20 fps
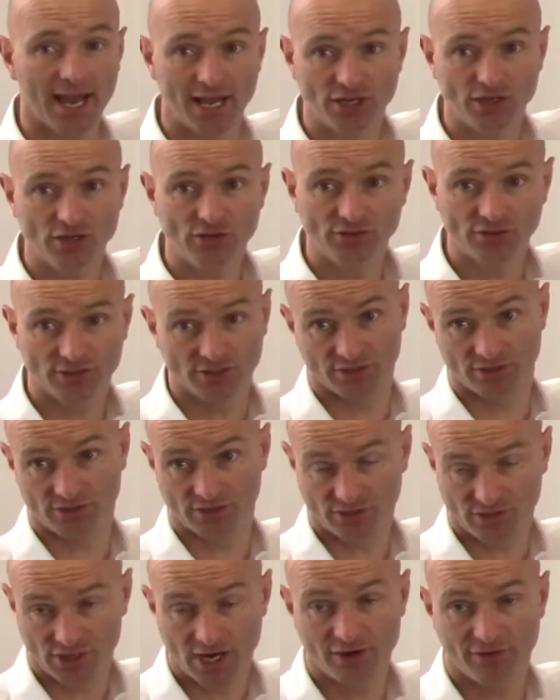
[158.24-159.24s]
and uses it to
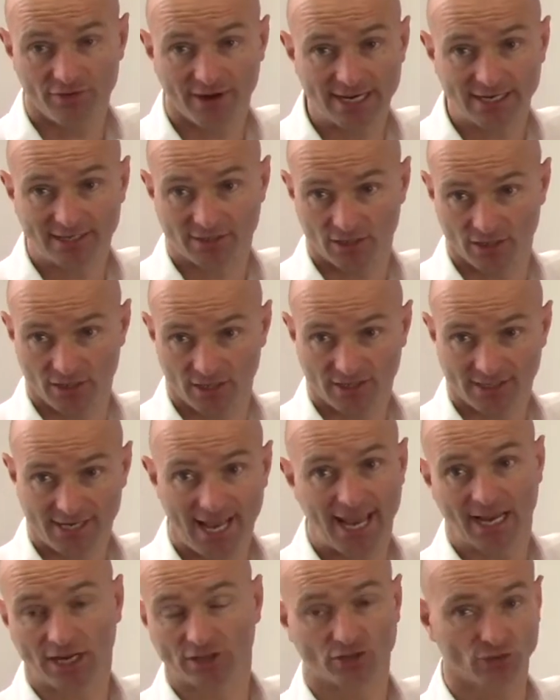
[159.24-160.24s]
generate
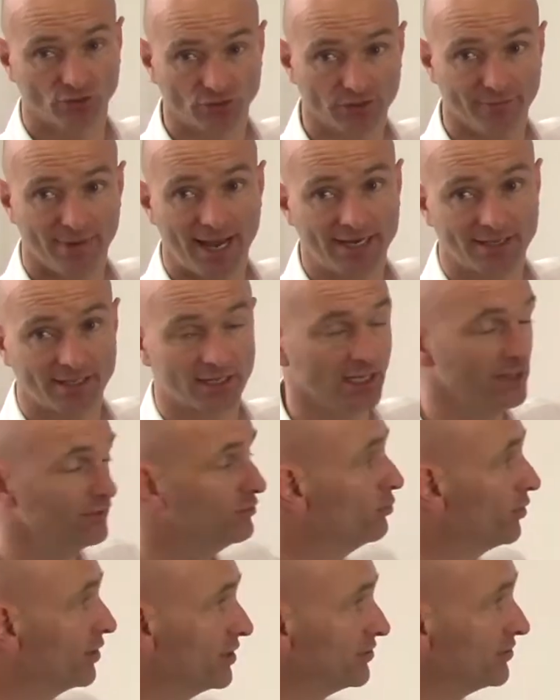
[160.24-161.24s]
text automatically from
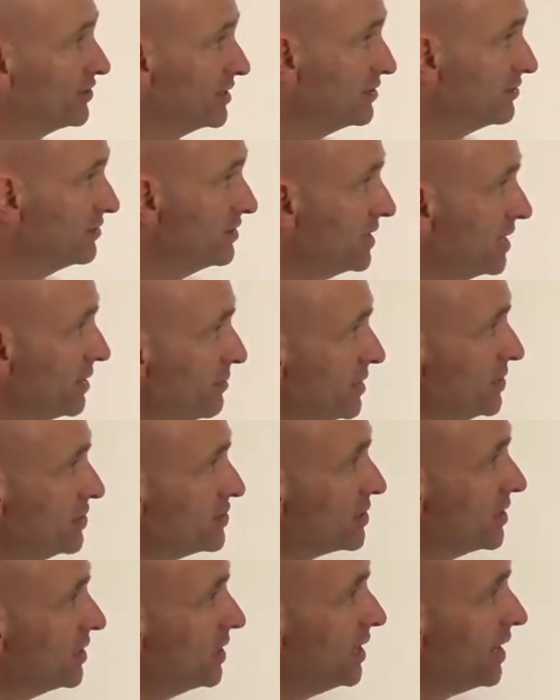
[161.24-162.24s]
what it sees in the image.
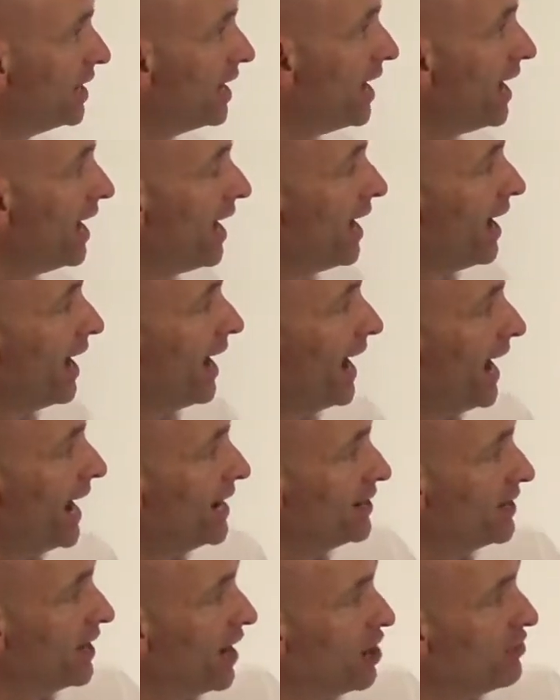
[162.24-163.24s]

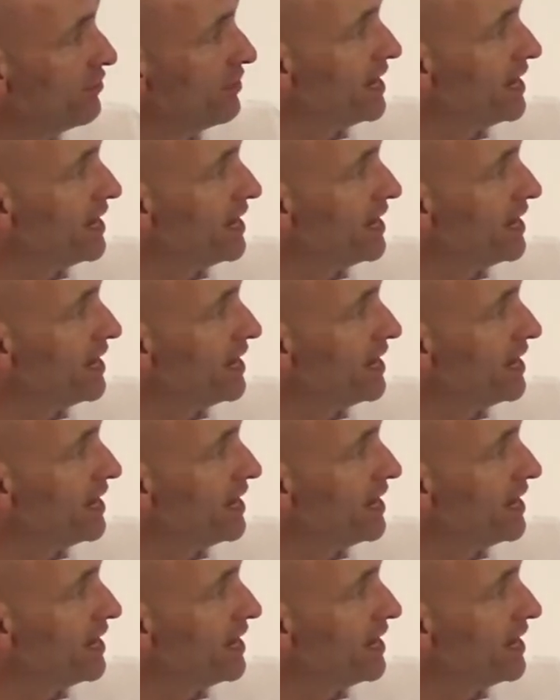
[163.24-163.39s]
And over